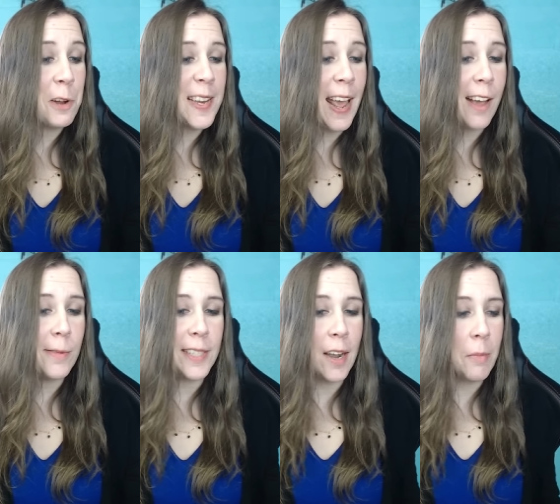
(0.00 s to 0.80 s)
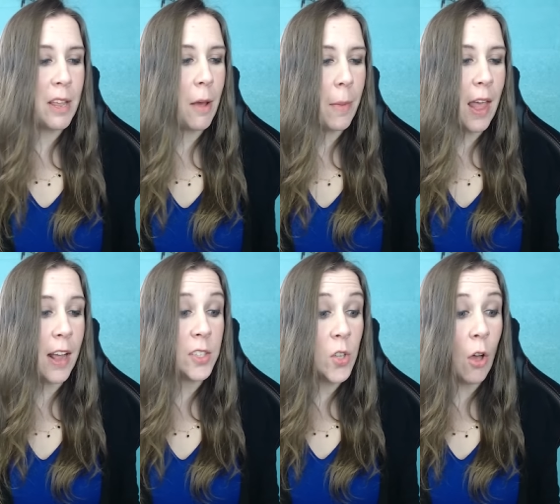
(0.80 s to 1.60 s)
One day I was at a meetup and
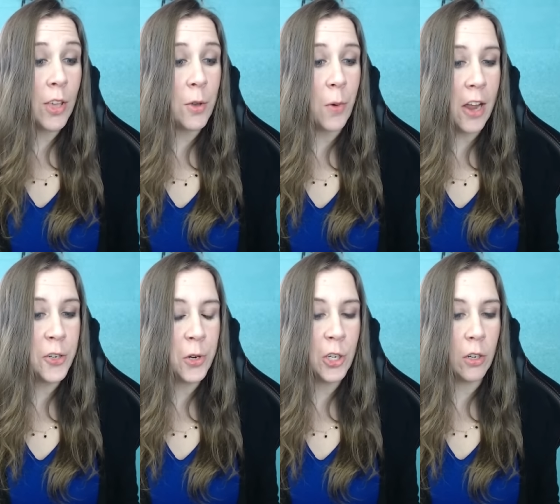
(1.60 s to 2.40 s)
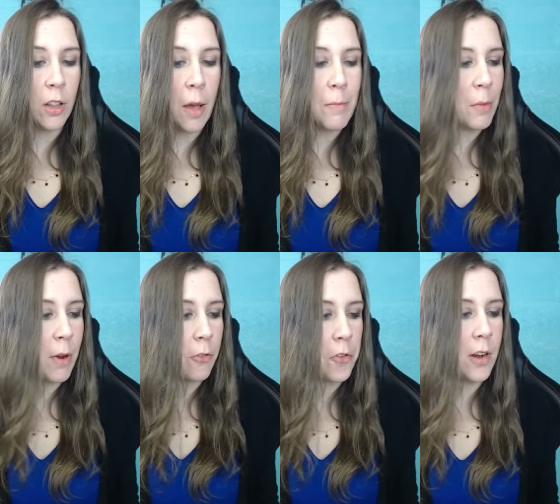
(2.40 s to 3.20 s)
I saw you. I joined your club, but
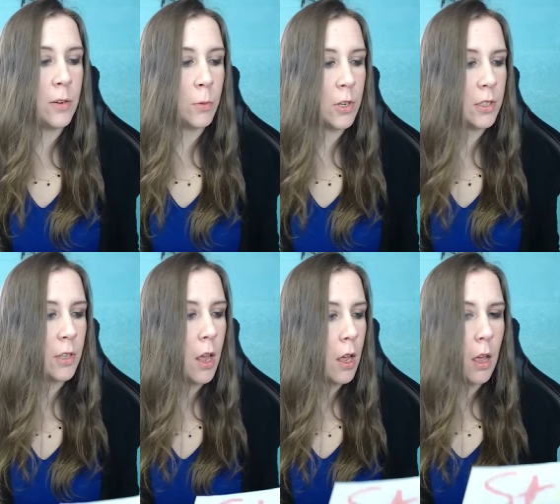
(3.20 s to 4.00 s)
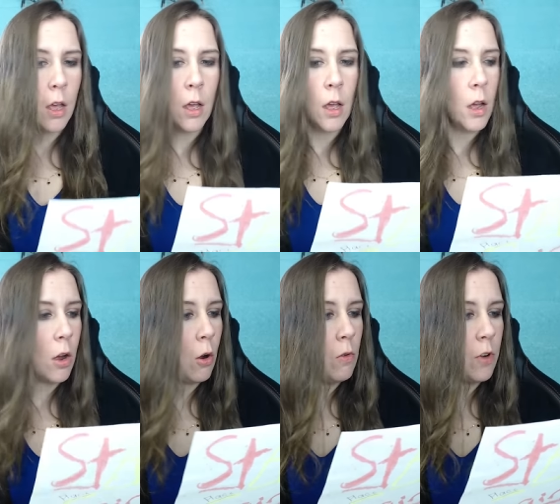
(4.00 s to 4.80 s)
my friend was
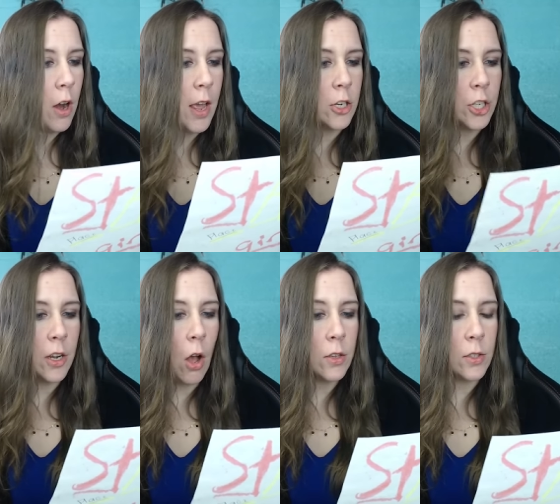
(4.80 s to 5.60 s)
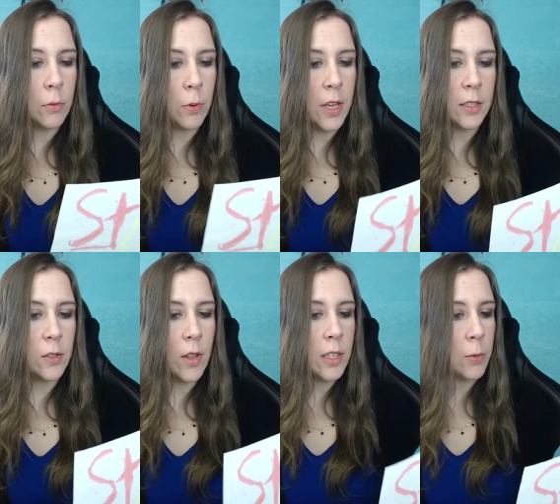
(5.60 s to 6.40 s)
over and she also plays,
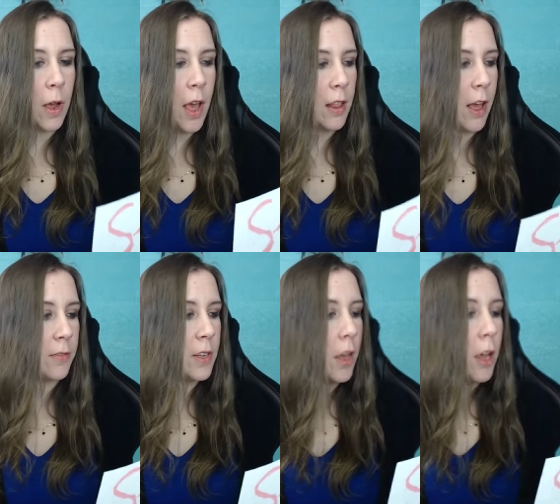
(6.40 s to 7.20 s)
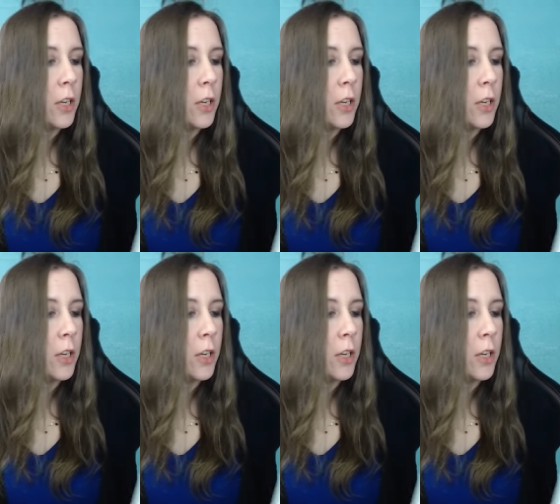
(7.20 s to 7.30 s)
so that's why I left.